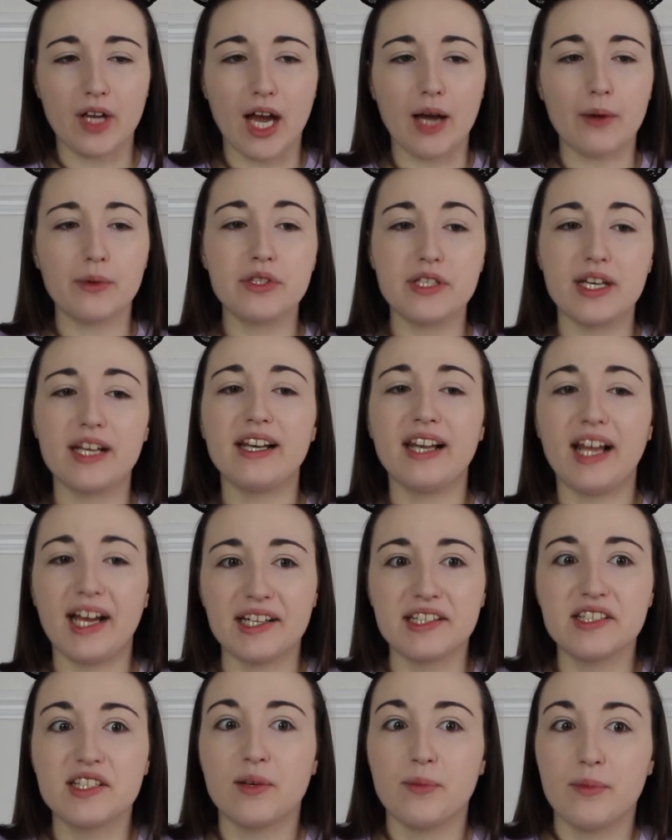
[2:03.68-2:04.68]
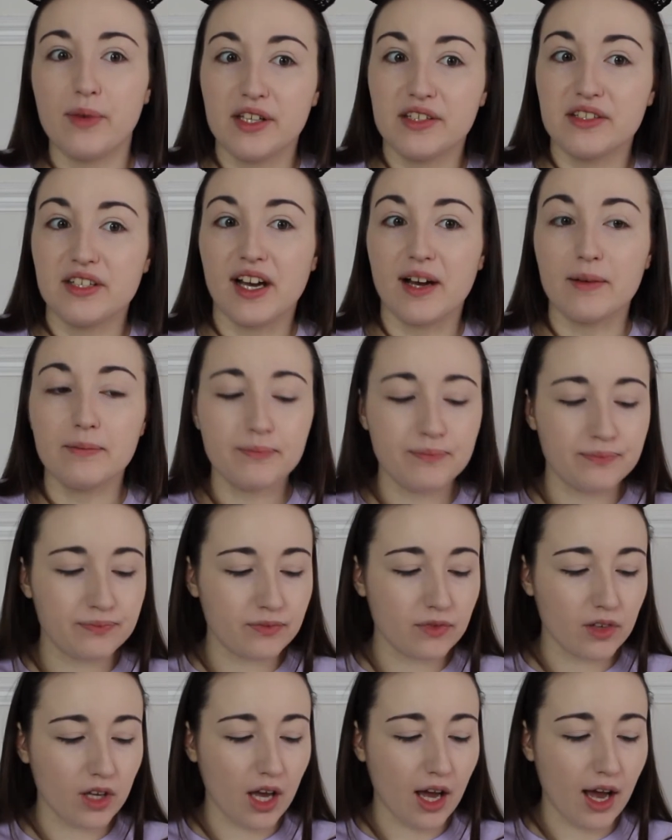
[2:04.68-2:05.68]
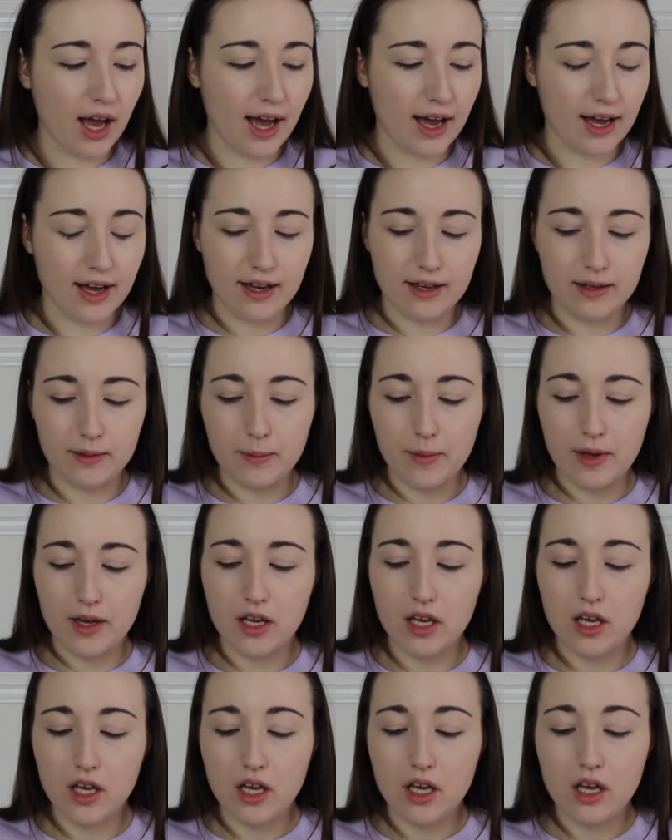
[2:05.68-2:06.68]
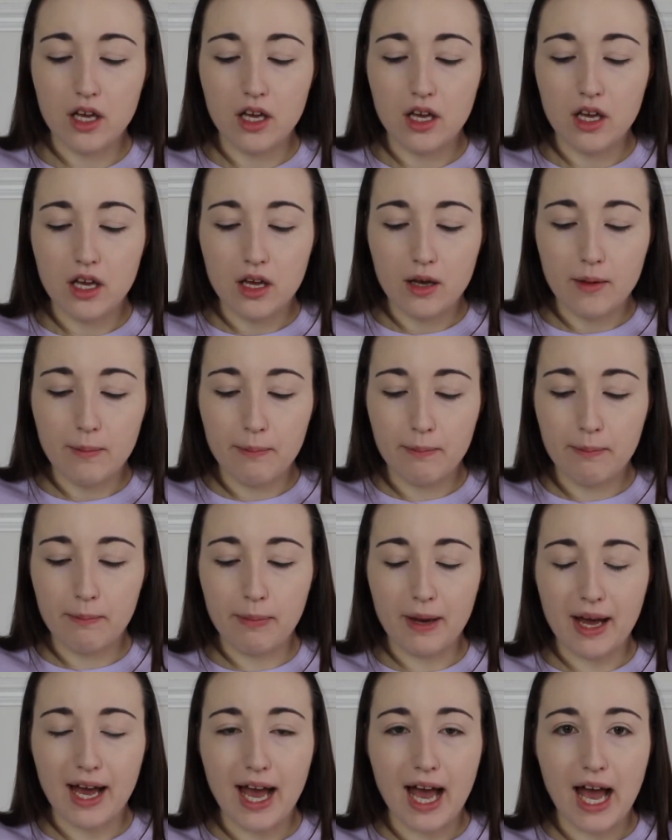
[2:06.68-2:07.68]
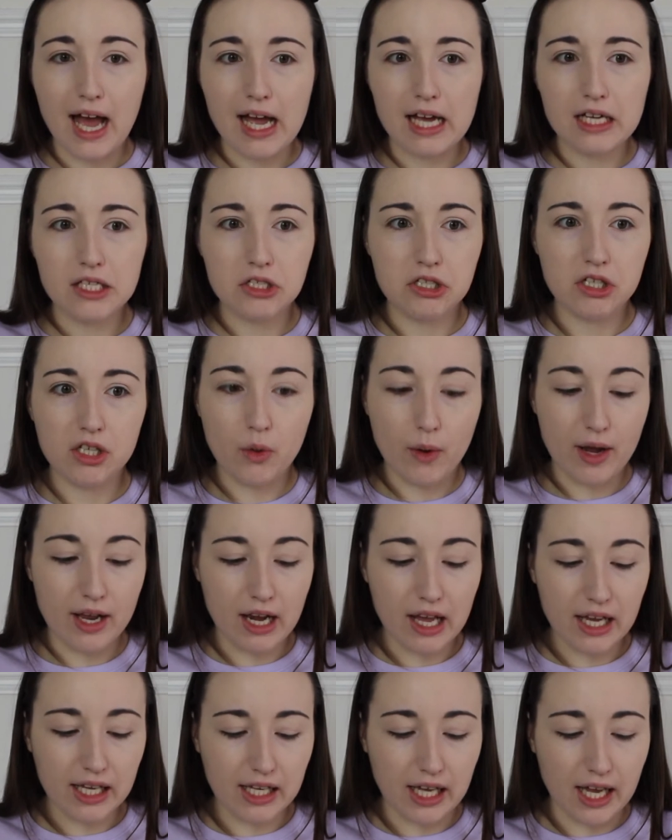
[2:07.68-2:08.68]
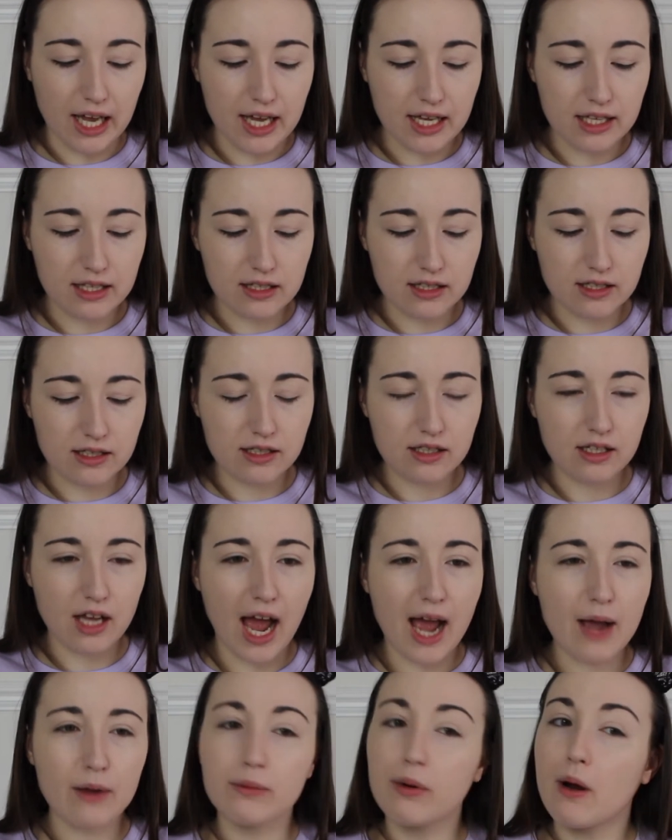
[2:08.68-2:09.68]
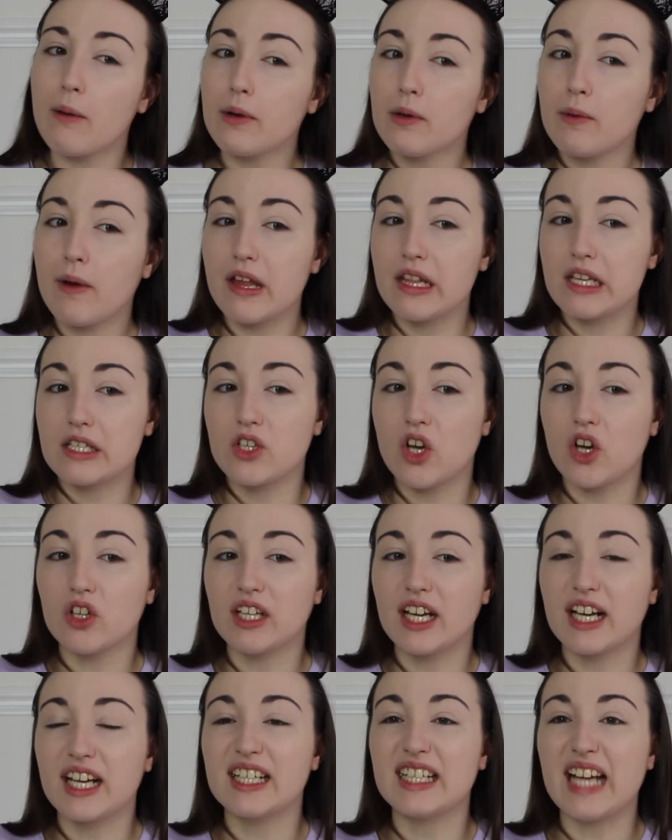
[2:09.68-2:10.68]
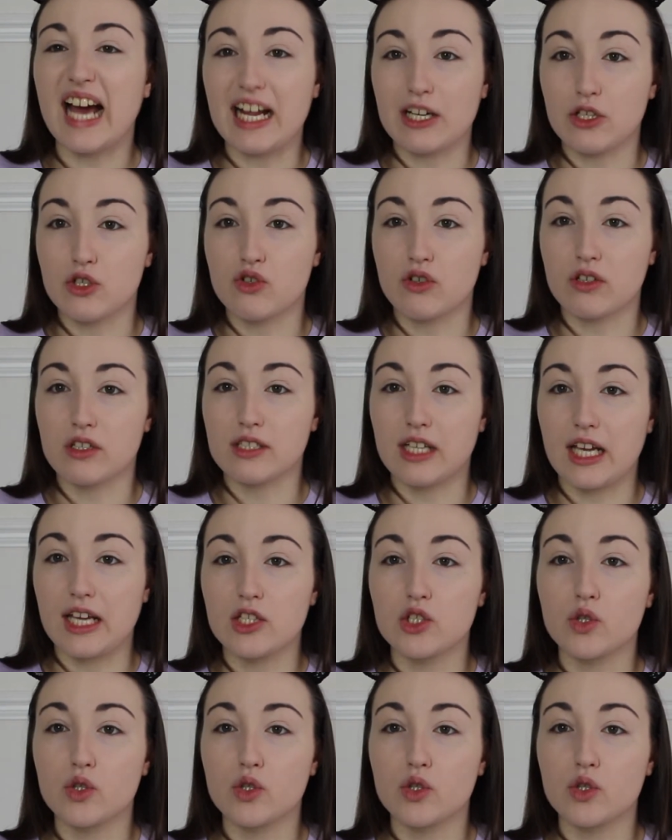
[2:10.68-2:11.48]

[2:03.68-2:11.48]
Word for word: I would say light to medium. Um, but I actually quite like it. It's I would probably wear this on like a natural day.